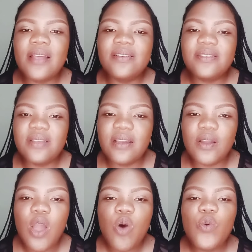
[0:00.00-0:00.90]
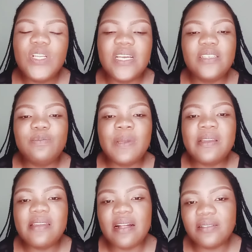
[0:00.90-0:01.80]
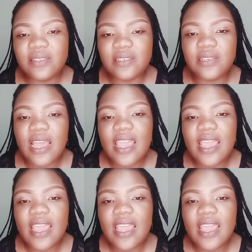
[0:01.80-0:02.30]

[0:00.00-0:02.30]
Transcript: a sin which has been dealt with.